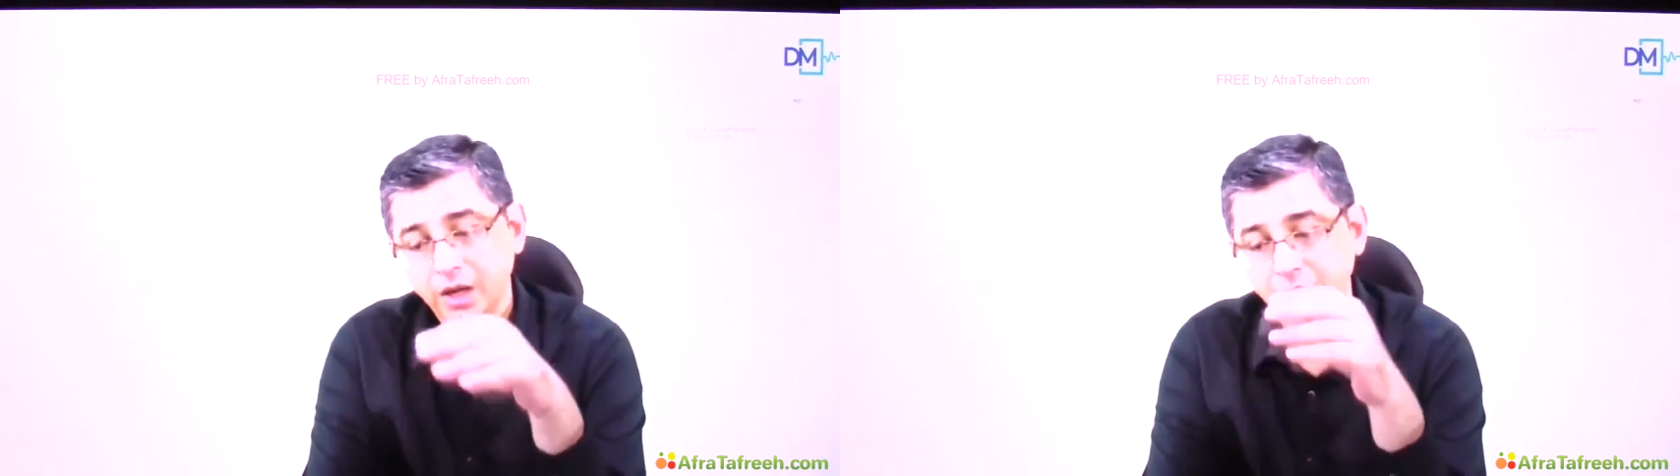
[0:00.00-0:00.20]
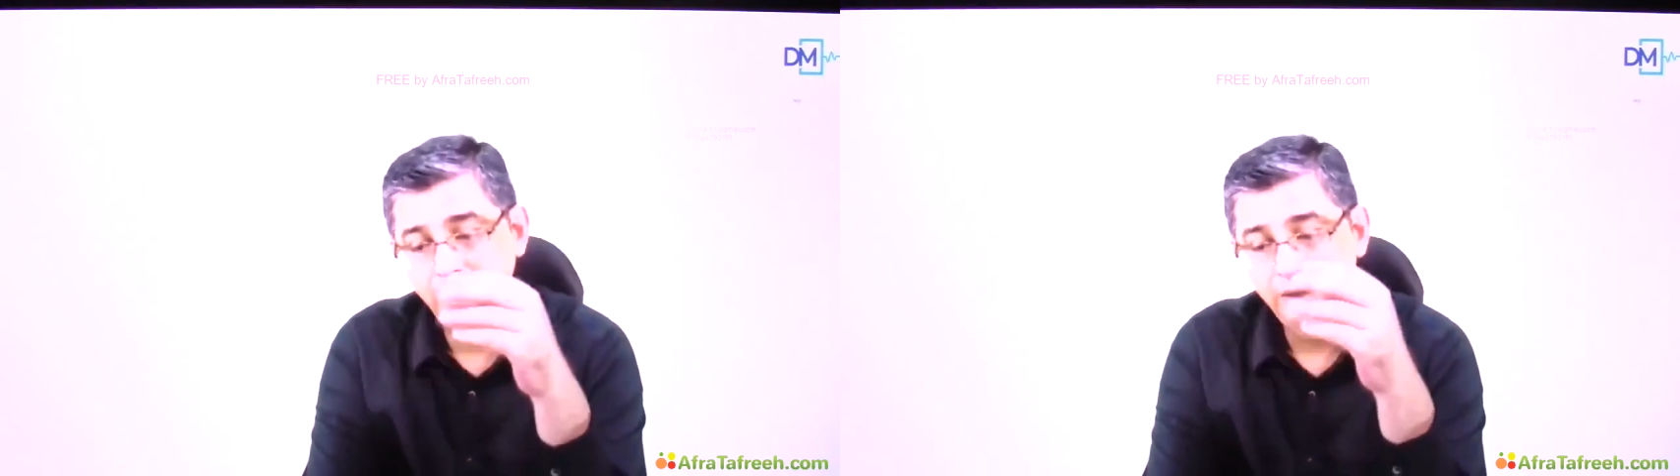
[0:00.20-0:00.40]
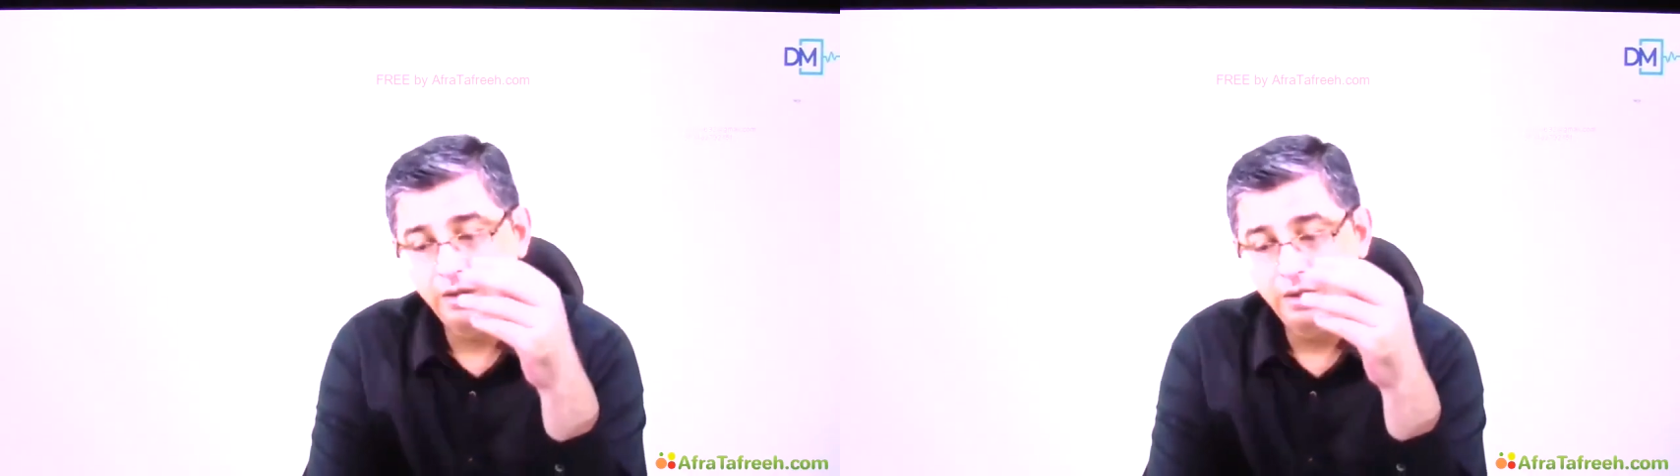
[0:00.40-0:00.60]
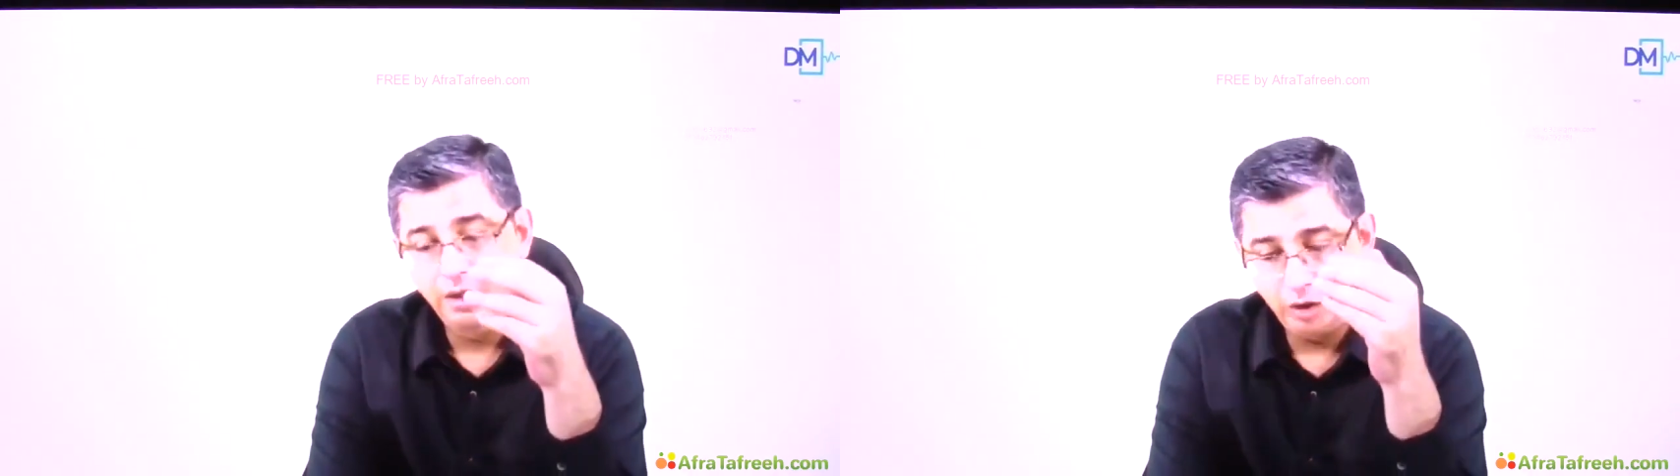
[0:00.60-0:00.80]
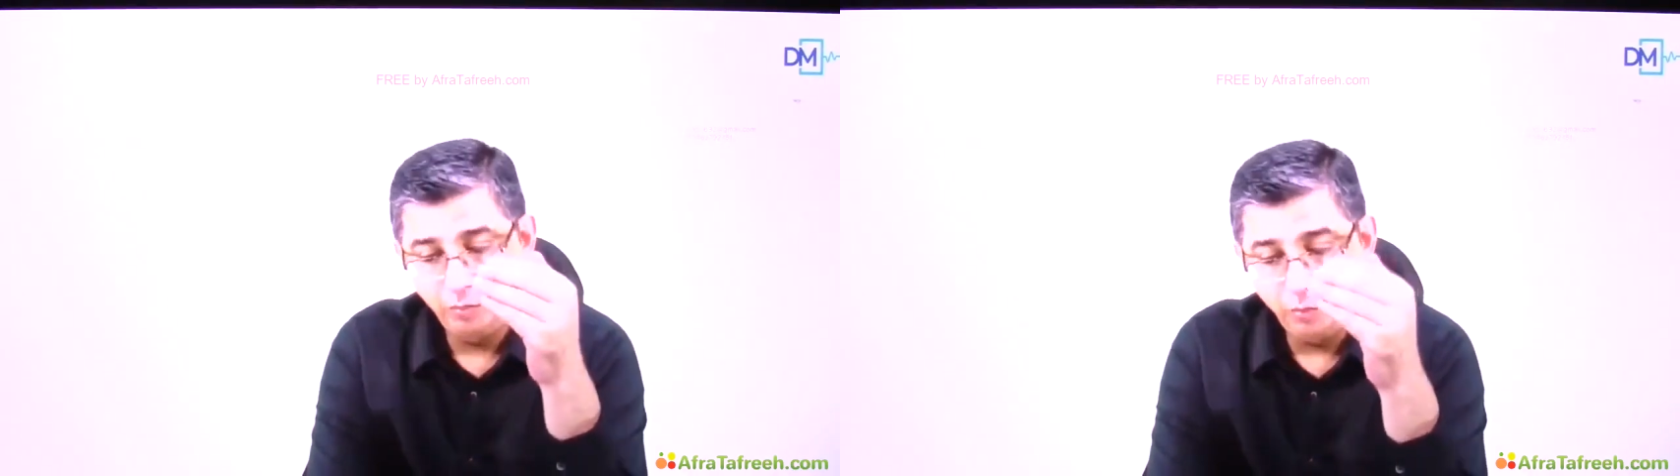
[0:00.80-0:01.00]
and
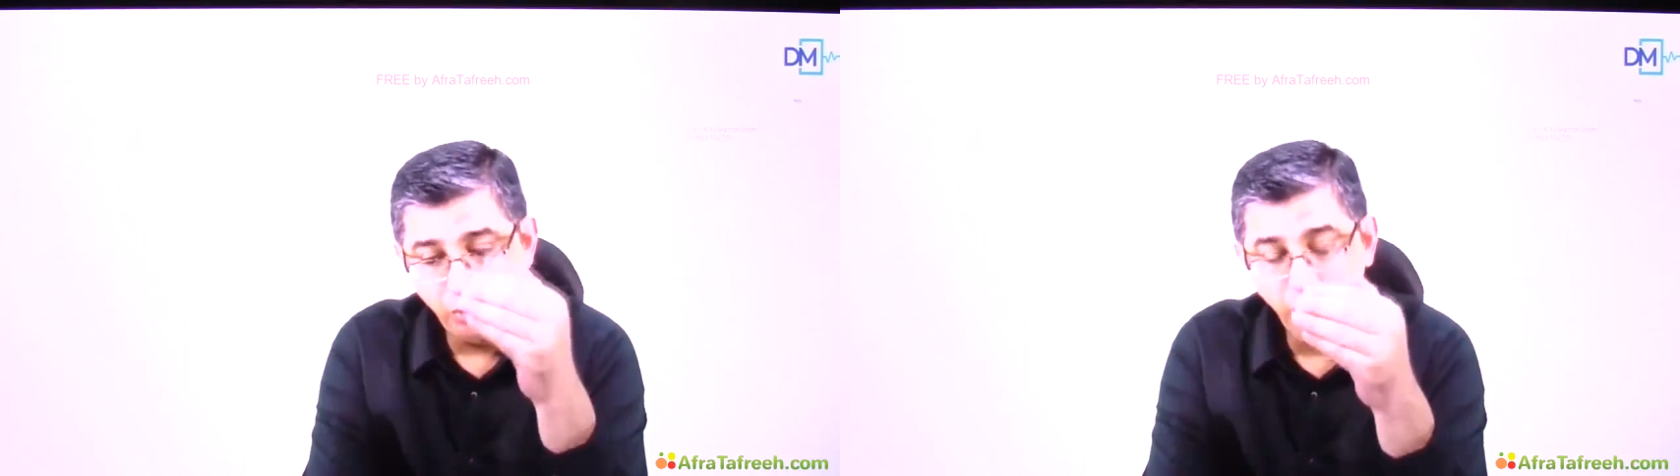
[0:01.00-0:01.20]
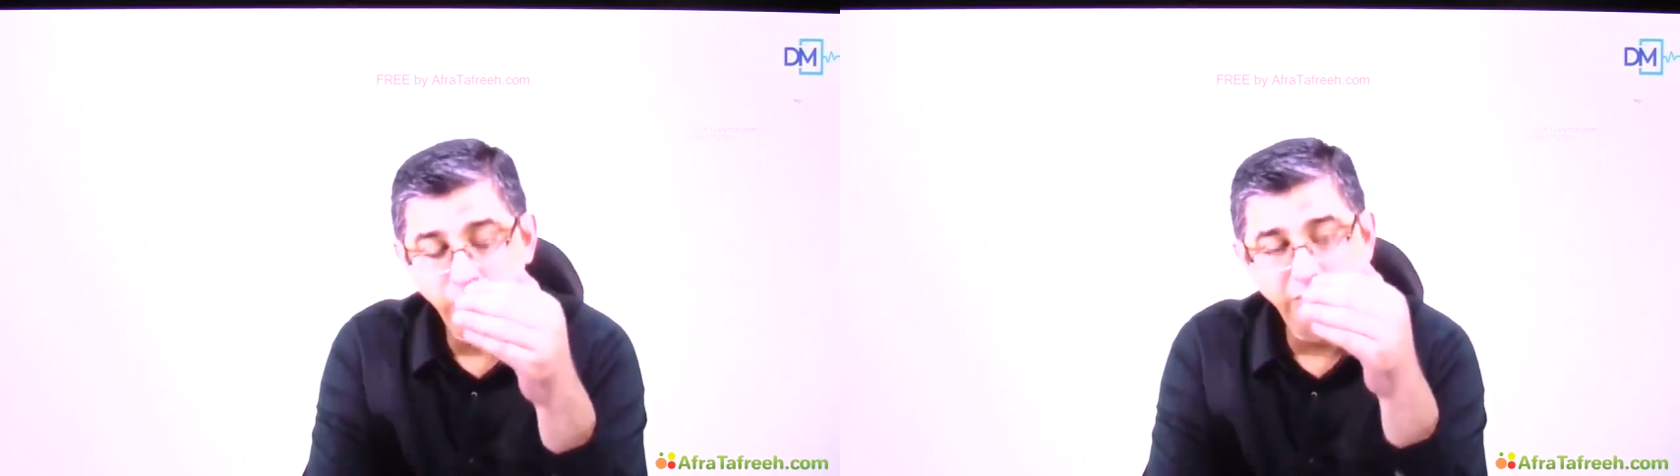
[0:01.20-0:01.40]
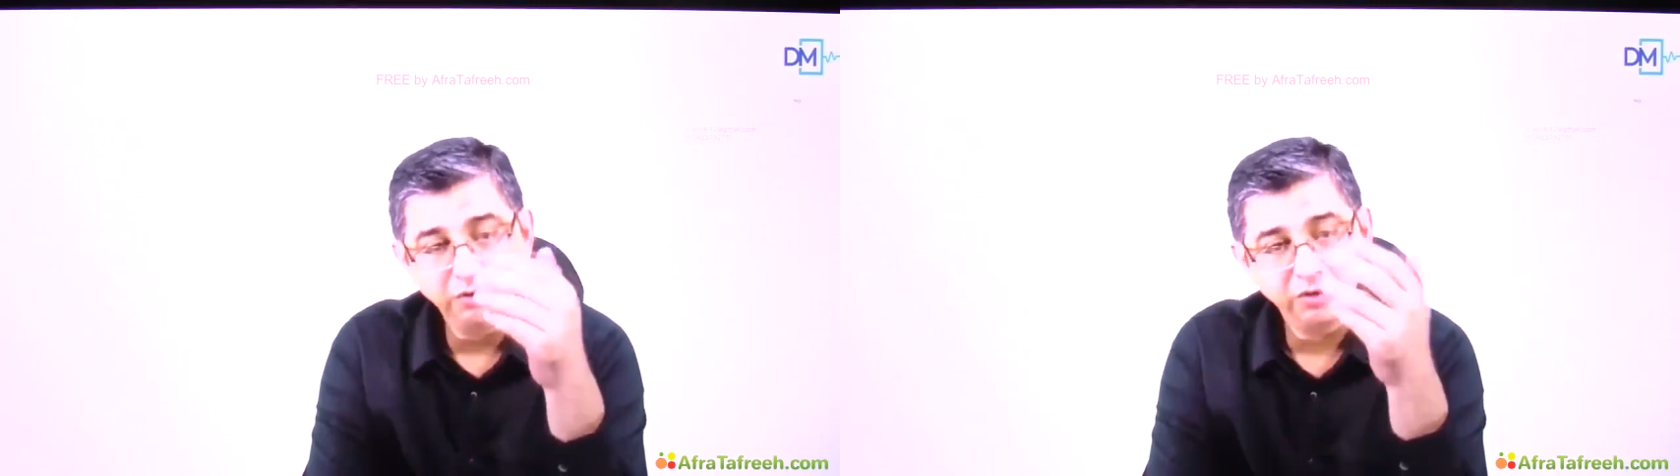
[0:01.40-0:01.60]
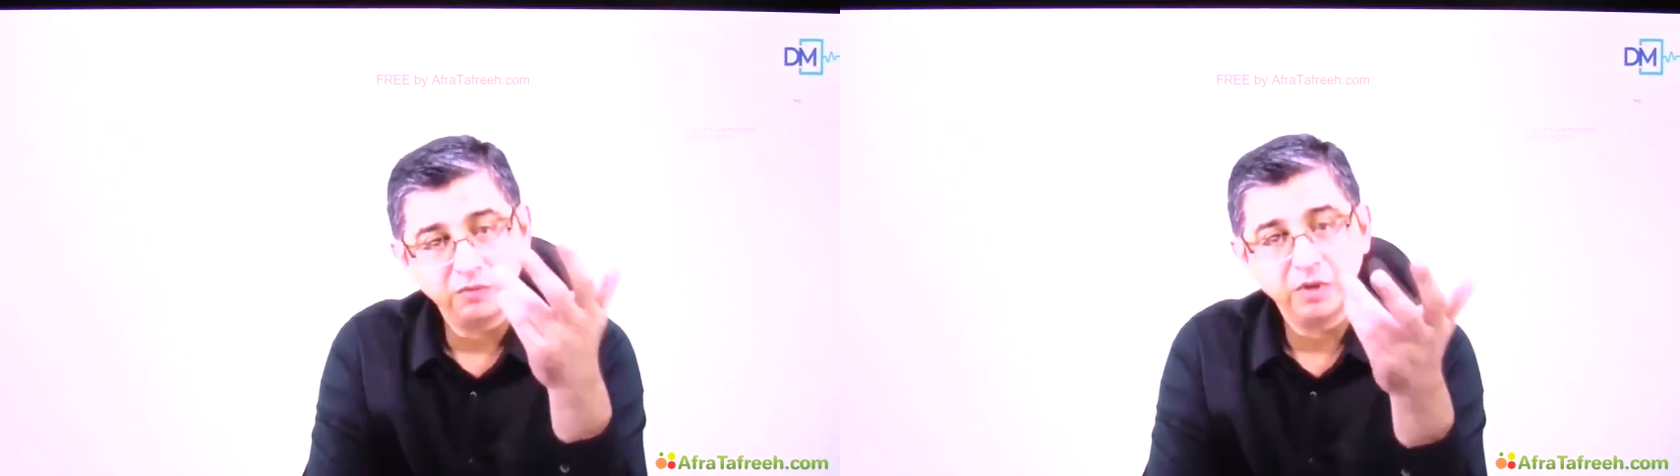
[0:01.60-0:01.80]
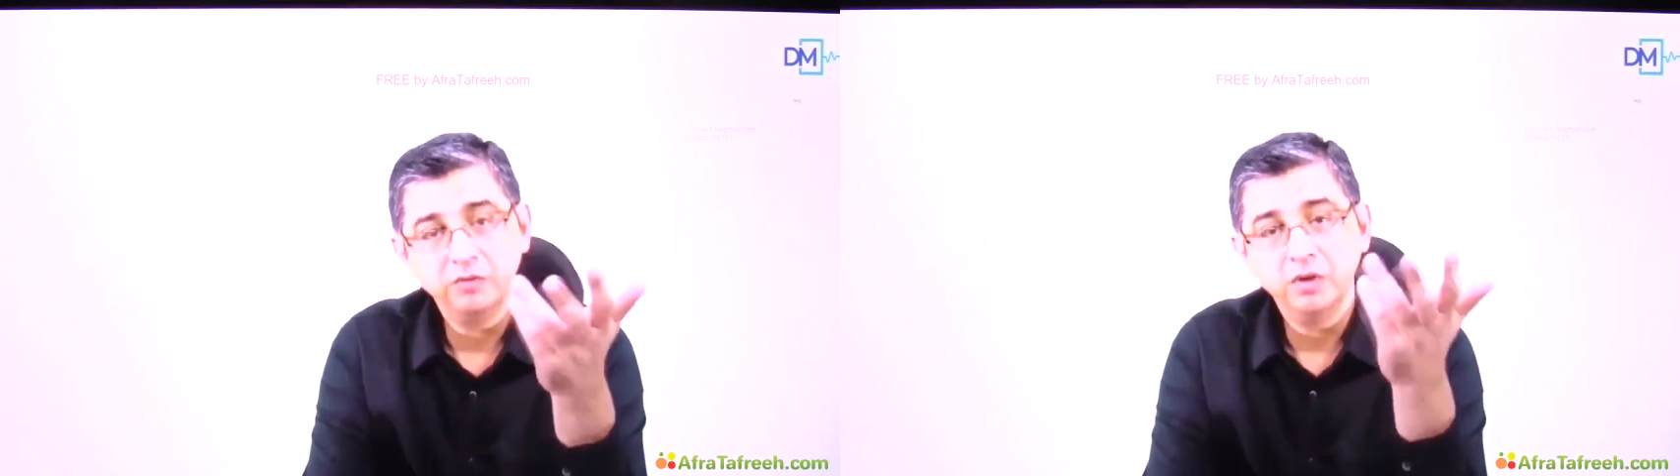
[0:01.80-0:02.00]
improved
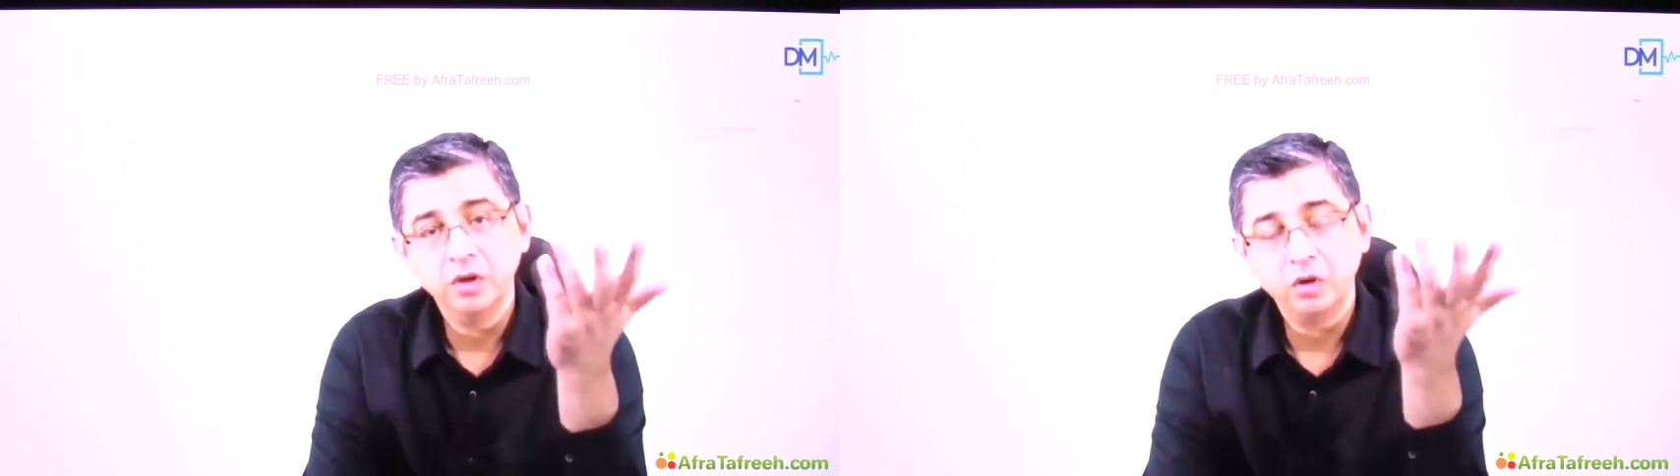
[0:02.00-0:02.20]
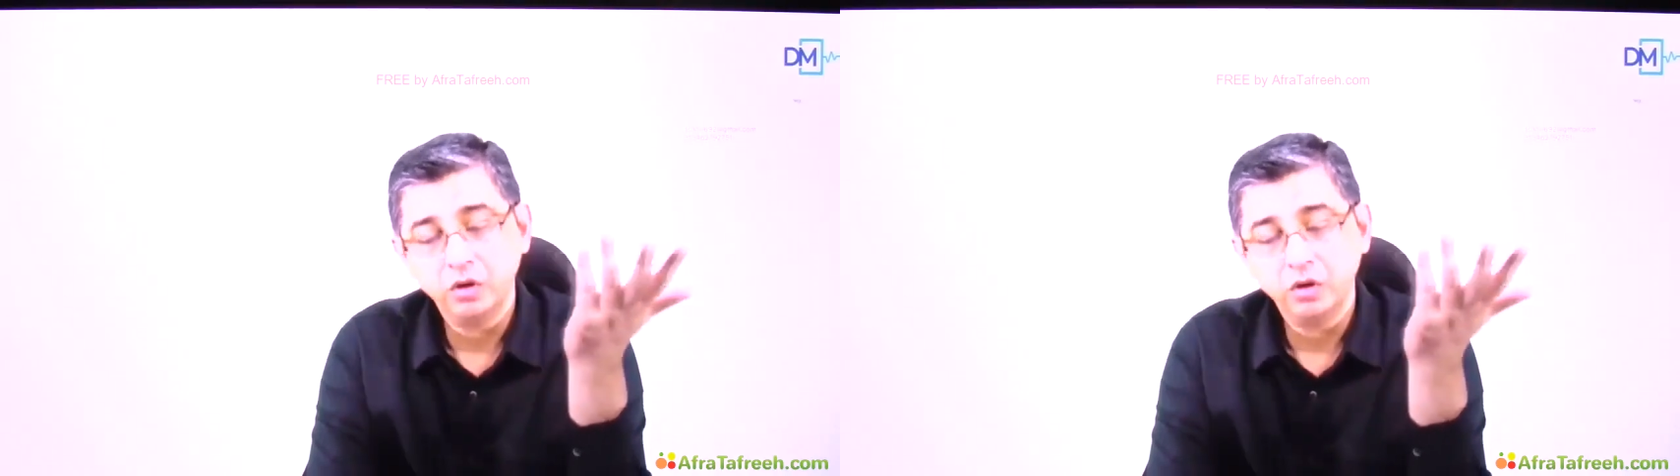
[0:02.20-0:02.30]
survival